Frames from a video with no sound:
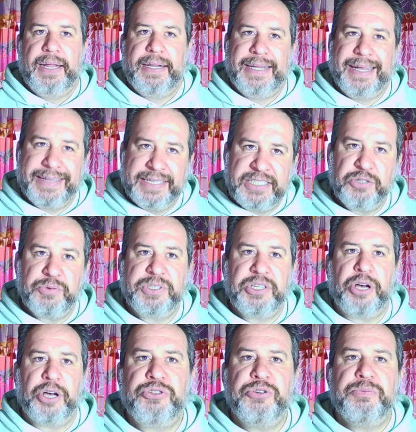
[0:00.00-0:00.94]
Now, this is what's
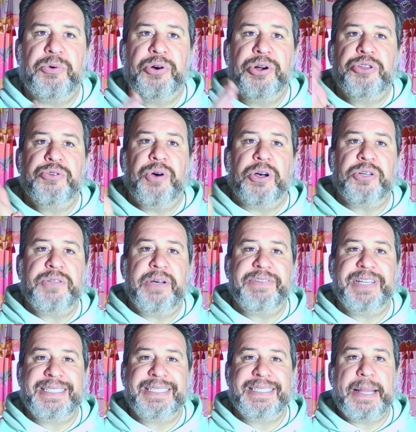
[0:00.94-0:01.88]
important. You also have
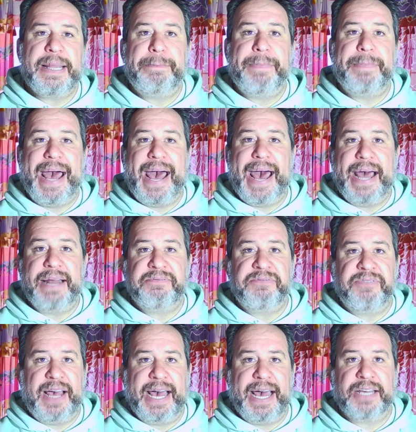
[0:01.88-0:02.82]
a list of the bad
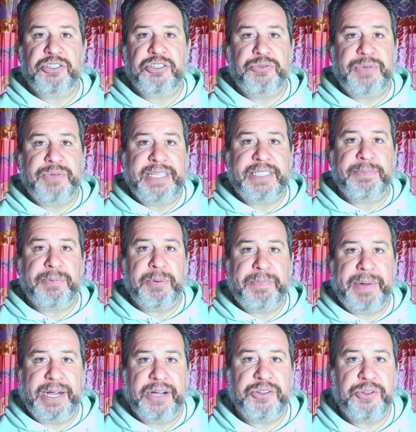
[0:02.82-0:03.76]
facts you need to
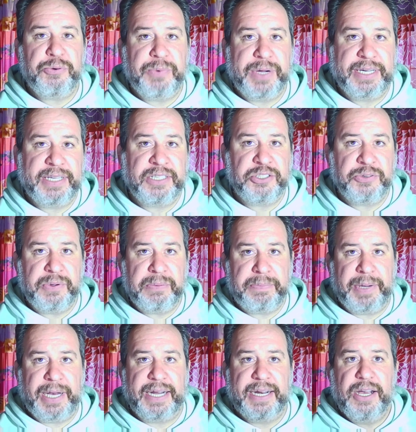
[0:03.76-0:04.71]
prepare the witness to
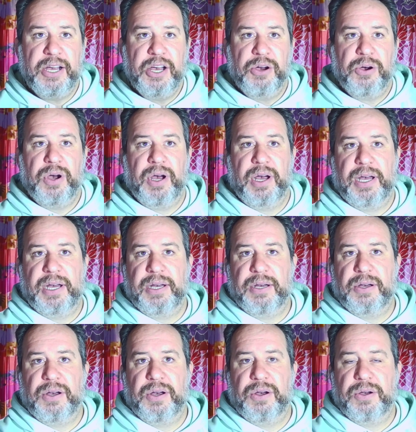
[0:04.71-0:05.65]
rebut. Uh,
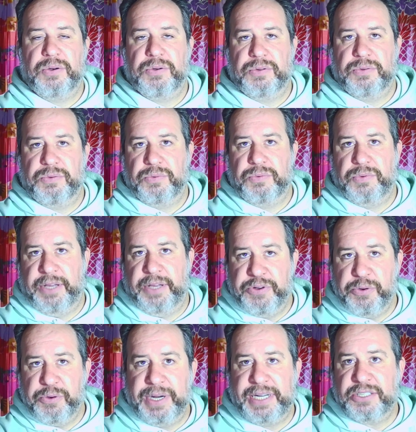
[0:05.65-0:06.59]

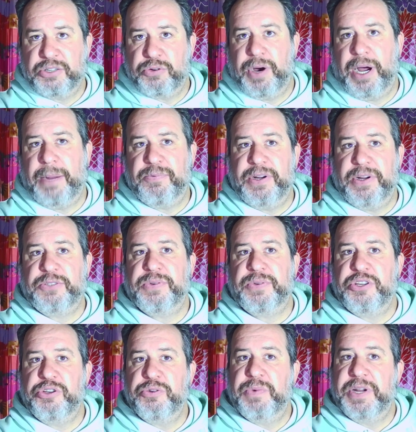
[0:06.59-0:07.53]
if your witness cooperates
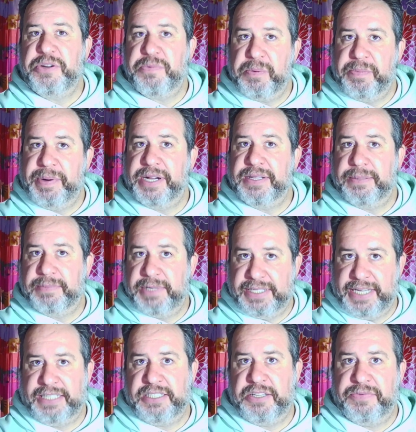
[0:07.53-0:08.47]
with you when you prepare them to
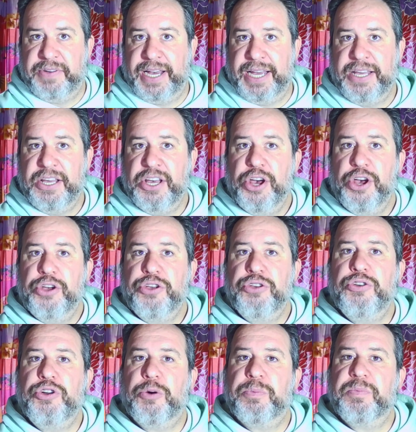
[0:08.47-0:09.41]
testify,
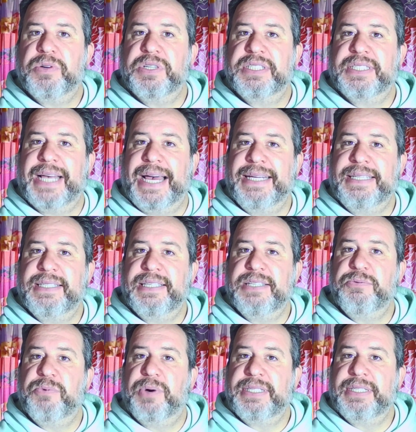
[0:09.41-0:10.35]
you know
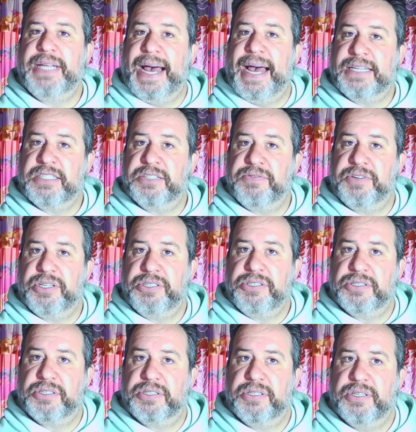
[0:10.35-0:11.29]
precisely what to ask
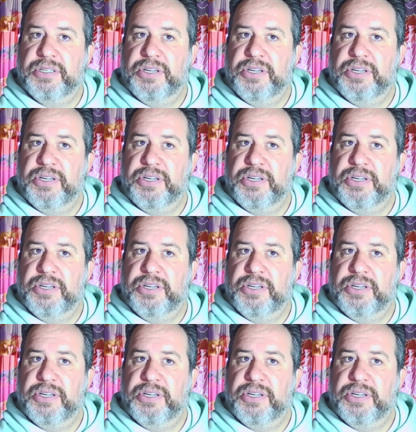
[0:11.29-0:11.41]
first.